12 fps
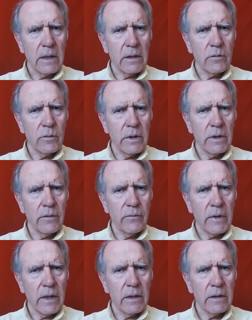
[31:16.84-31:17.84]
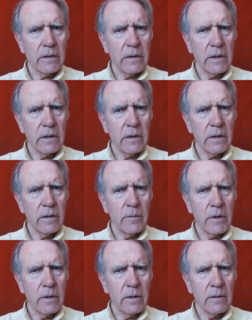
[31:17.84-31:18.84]
that we define the
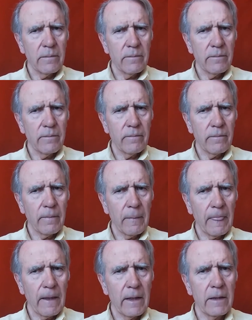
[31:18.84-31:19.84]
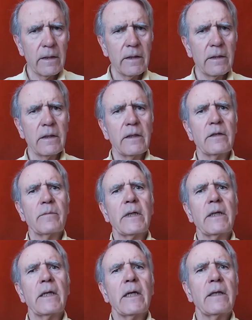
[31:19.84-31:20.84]
animal. And it is
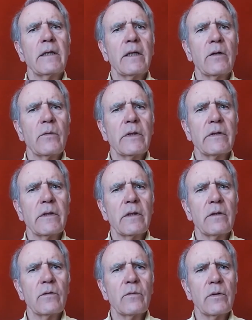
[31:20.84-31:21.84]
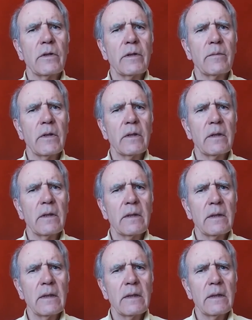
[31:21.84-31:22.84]
by adding reason to animal
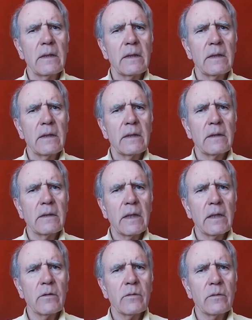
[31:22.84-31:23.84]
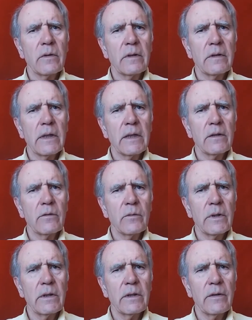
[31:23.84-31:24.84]
that
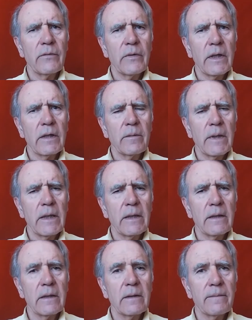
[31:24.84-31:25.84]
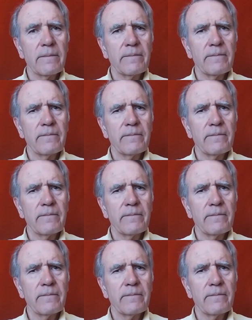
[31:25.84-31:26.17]
we define man.